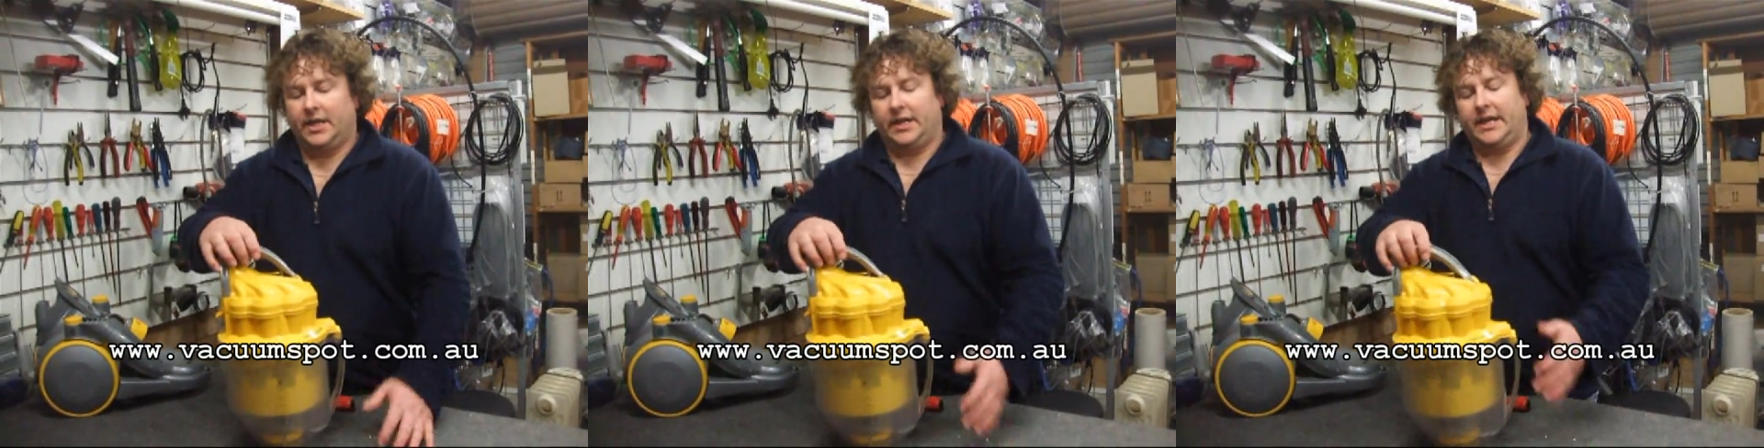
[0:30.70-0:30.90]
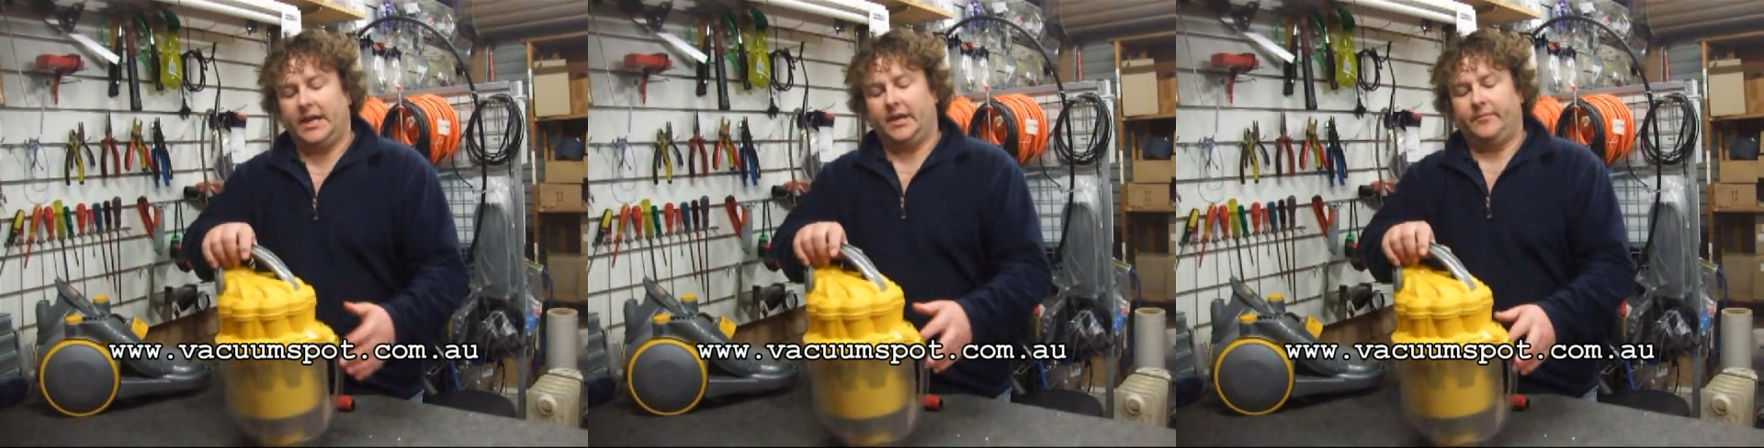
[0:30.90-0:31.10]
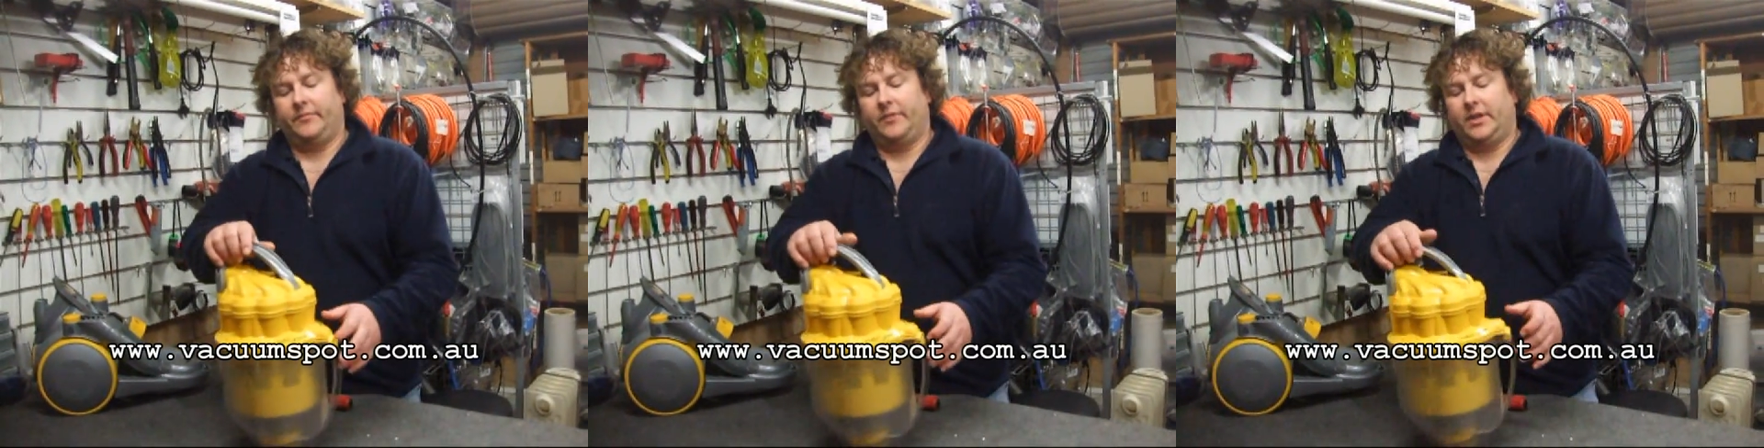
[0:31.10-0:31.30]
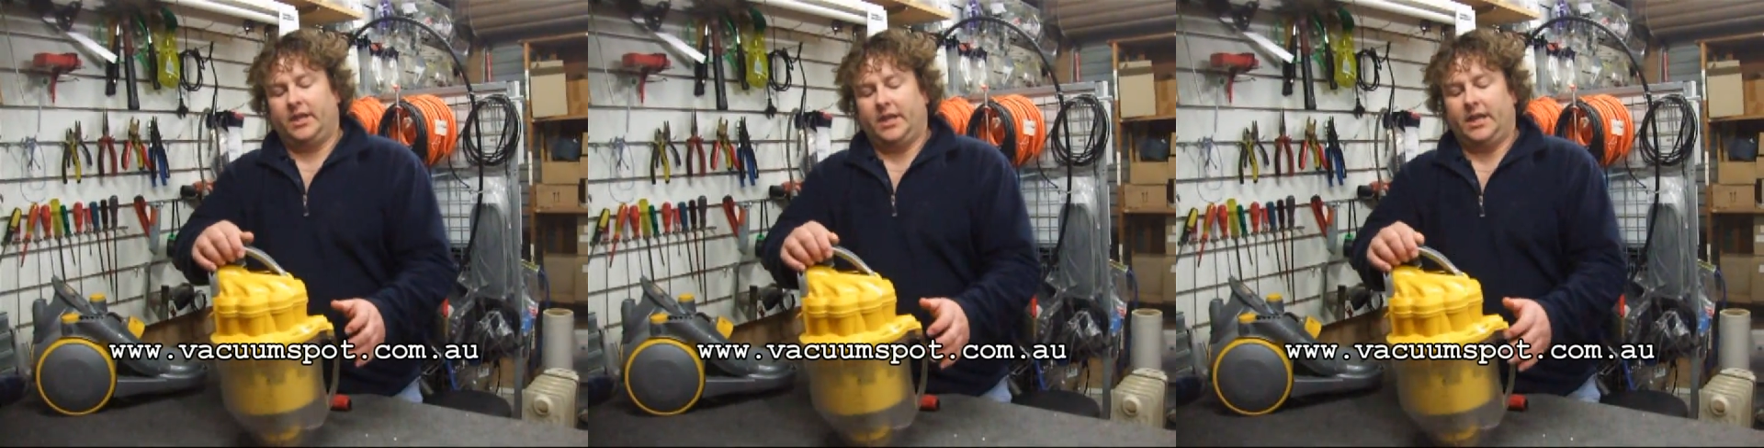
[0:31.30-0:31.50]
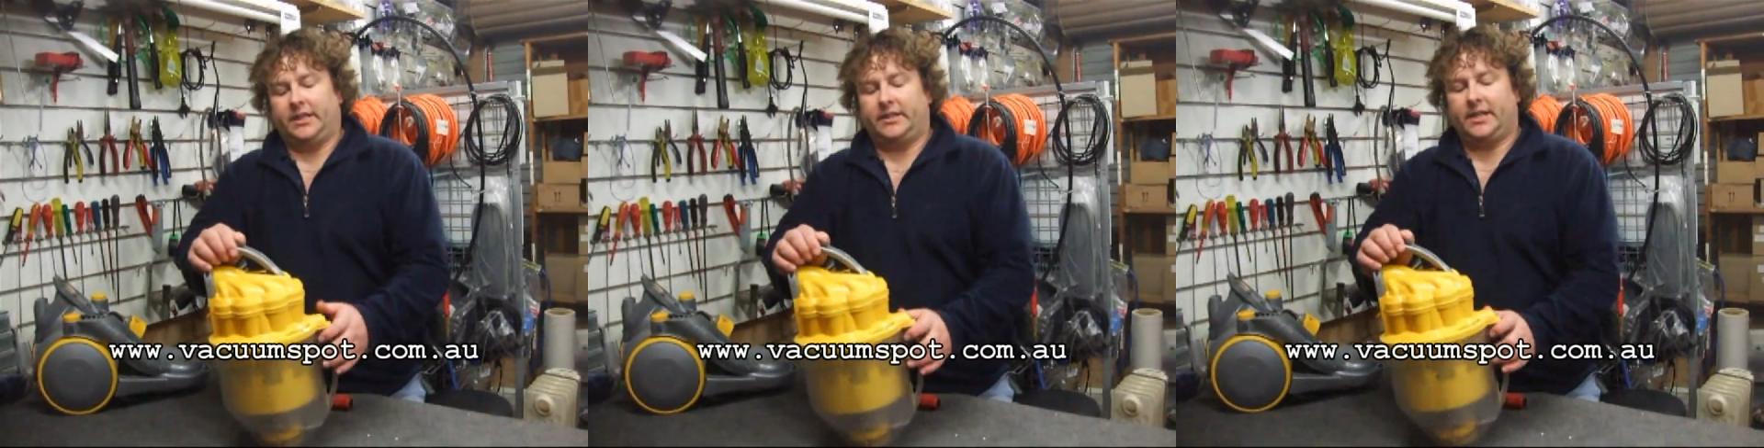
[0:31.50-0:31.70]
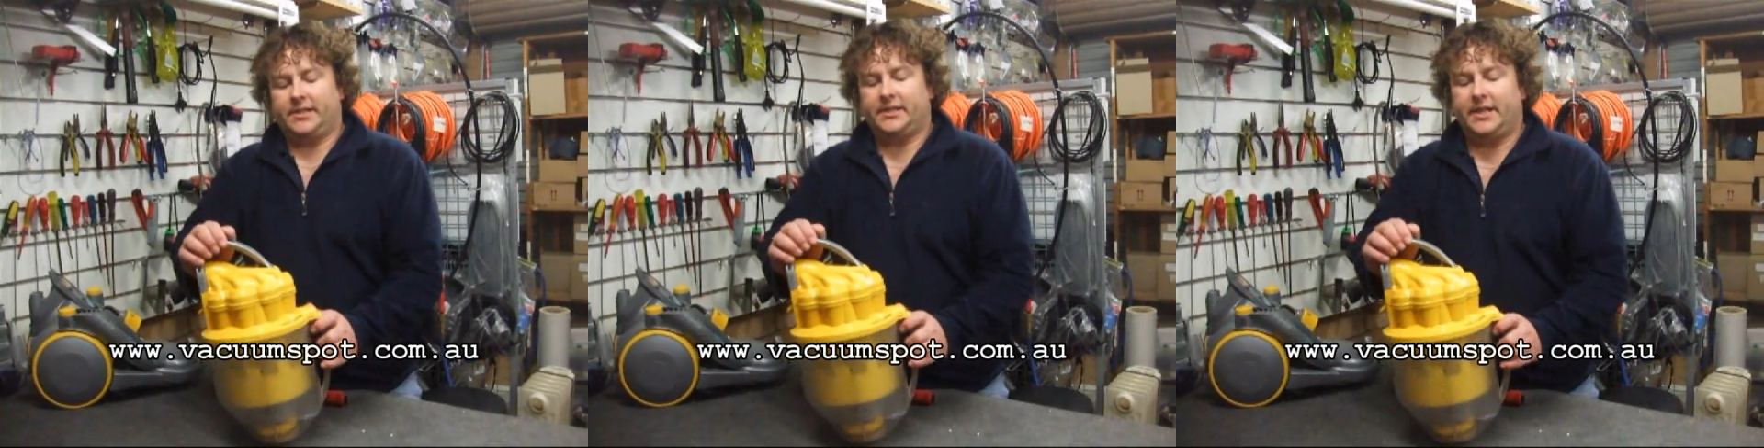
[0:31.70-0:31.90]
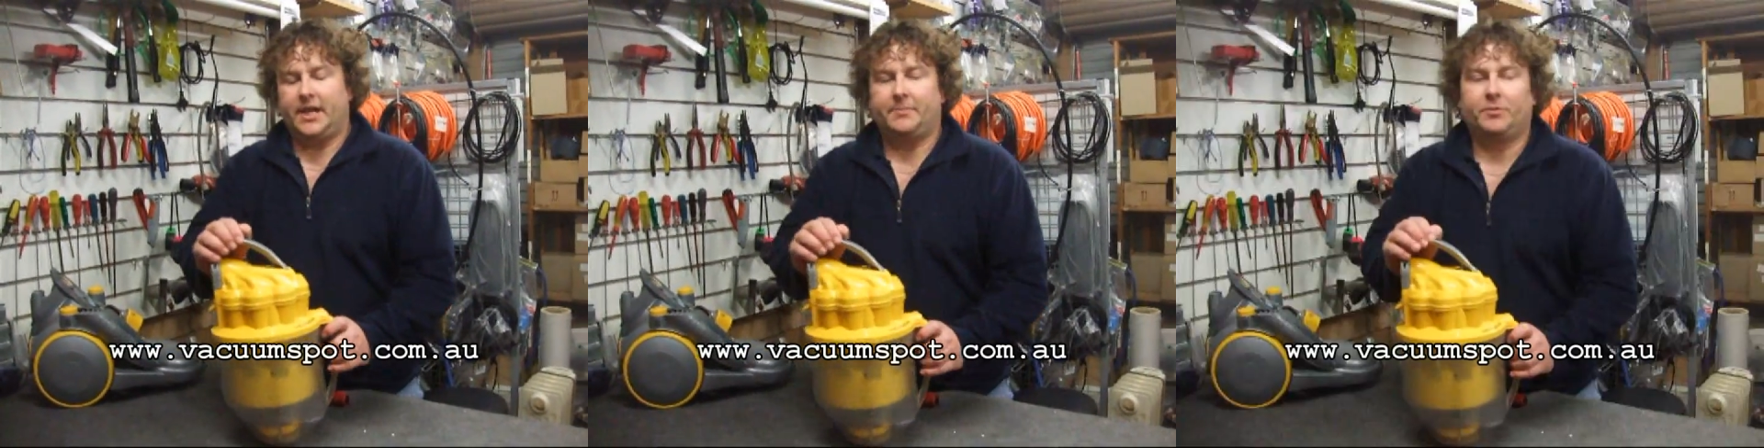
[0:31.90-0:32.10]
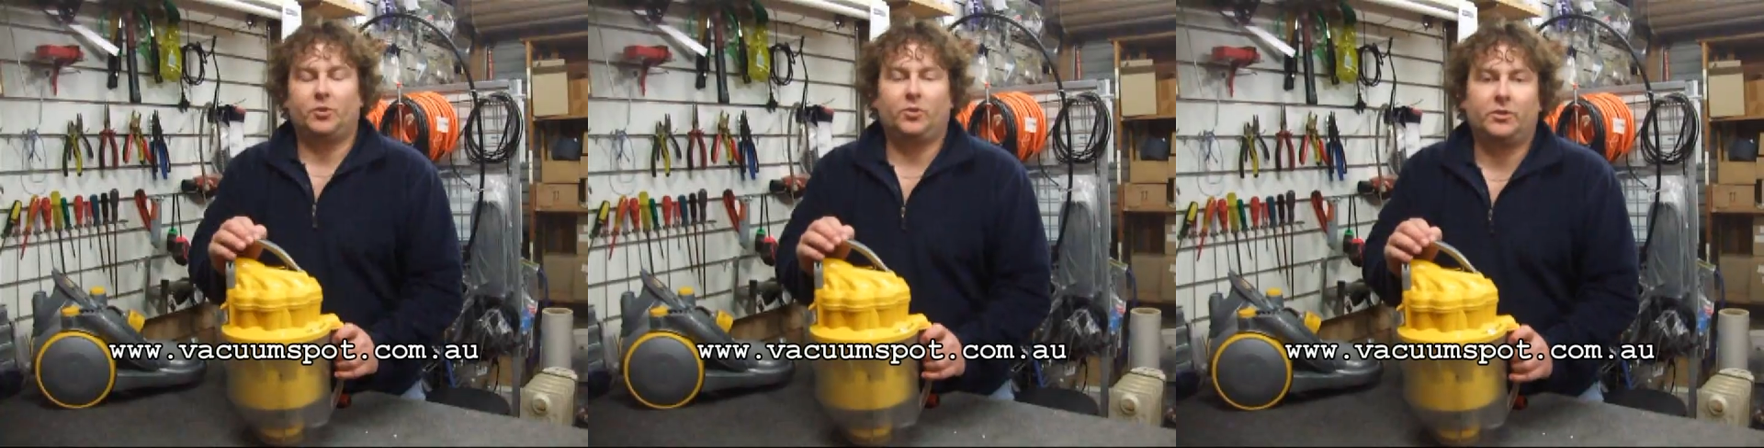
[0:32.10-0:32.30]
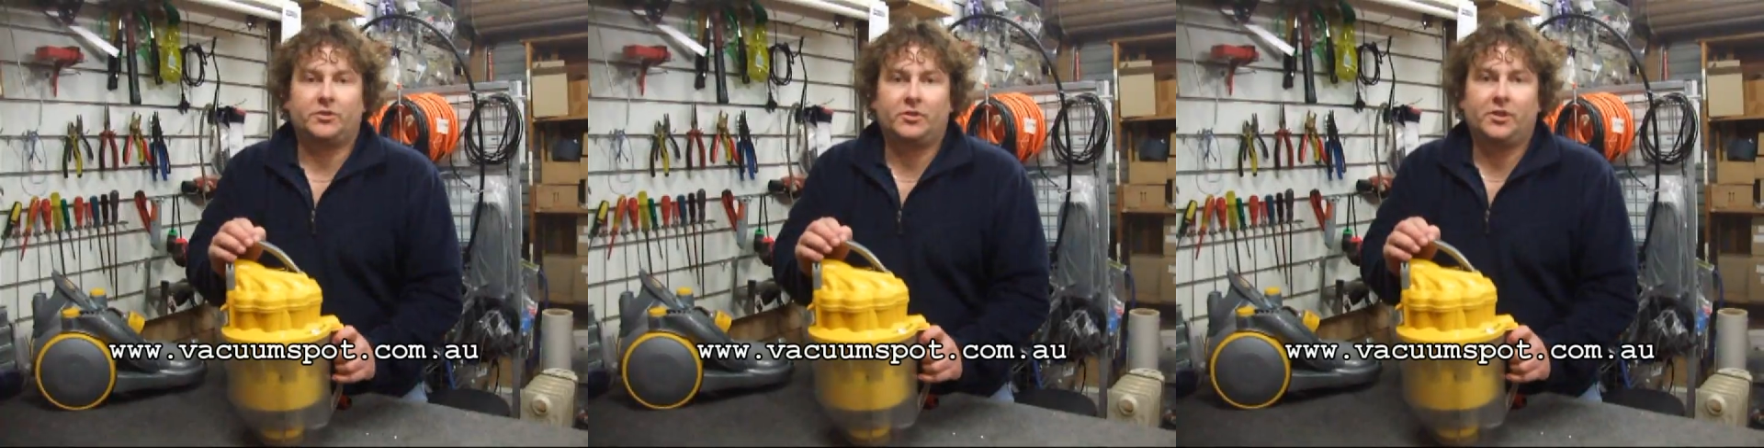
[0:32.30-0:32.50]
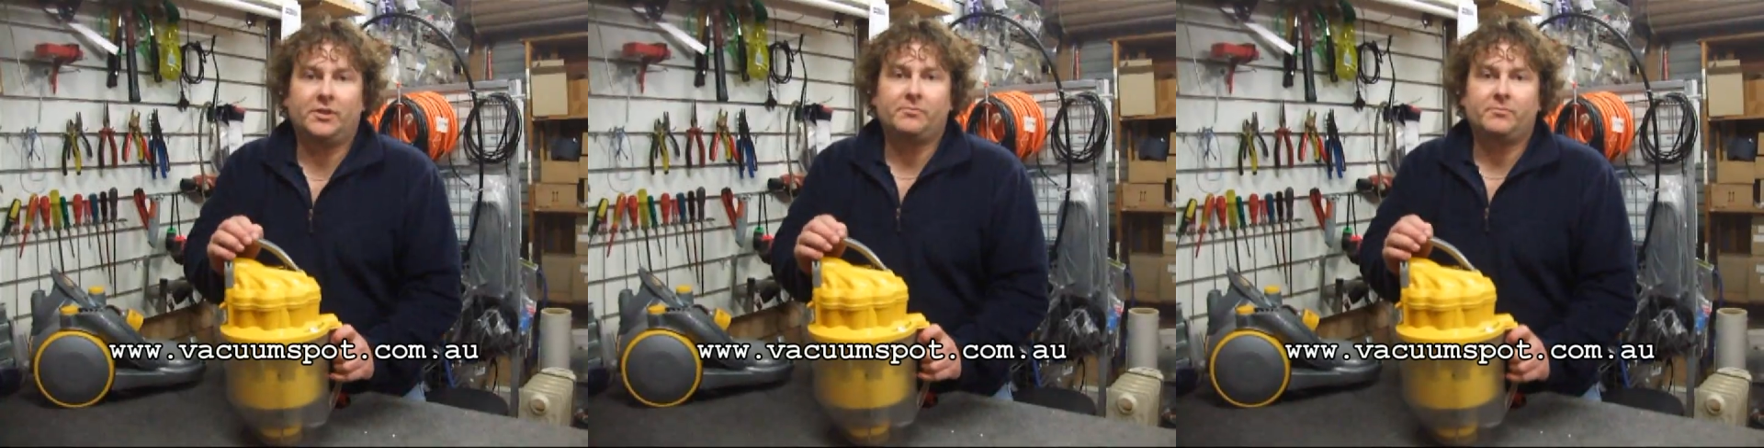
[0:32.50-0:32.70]
Now, it doesn't happen all the
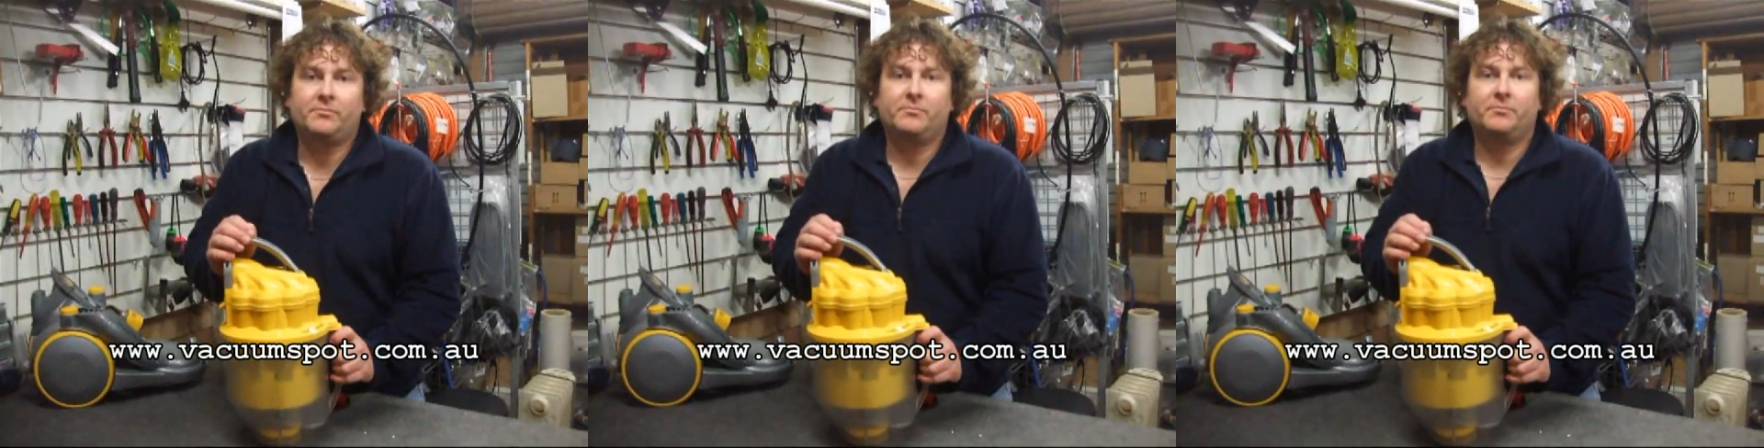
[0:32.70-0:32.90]
time,